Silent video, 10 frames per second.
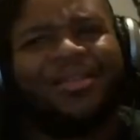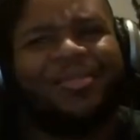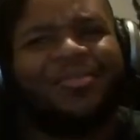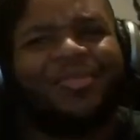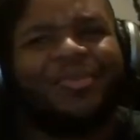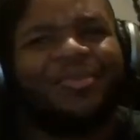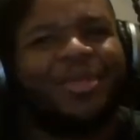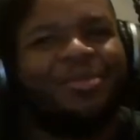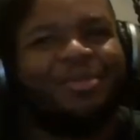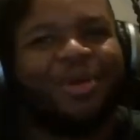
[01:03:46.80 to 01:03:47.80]
for me
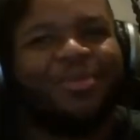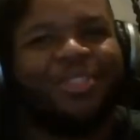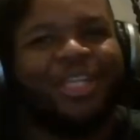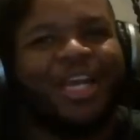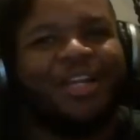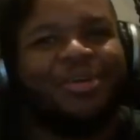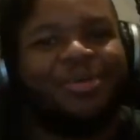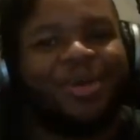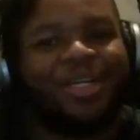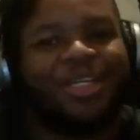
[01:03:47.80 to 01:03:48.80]
the problem was that I didn't
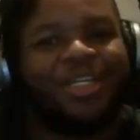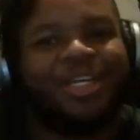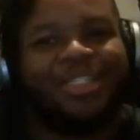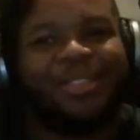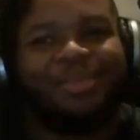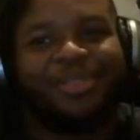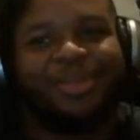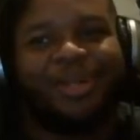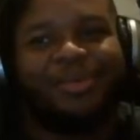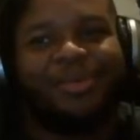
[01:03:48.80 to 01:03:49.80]
recognize them as
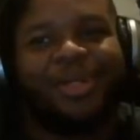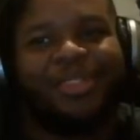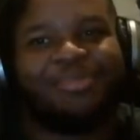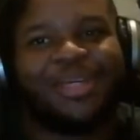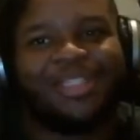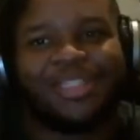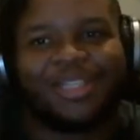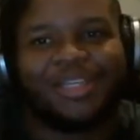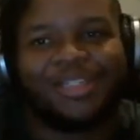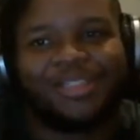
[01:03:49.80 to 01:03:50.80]
like race based
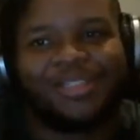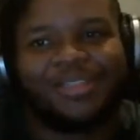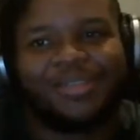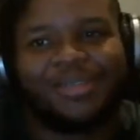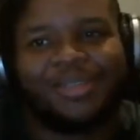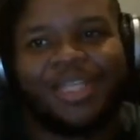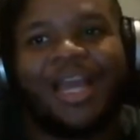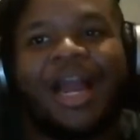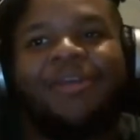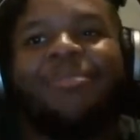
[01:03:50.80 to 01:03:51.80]
things.
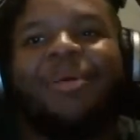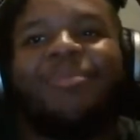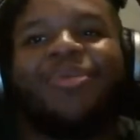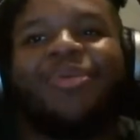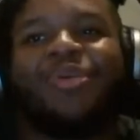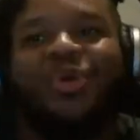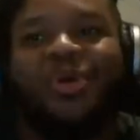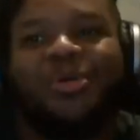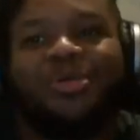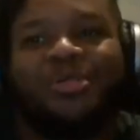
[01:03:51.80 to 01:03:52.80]
Like I remember the
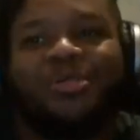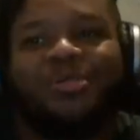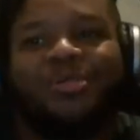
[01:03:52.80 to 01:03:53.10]
crows. Look at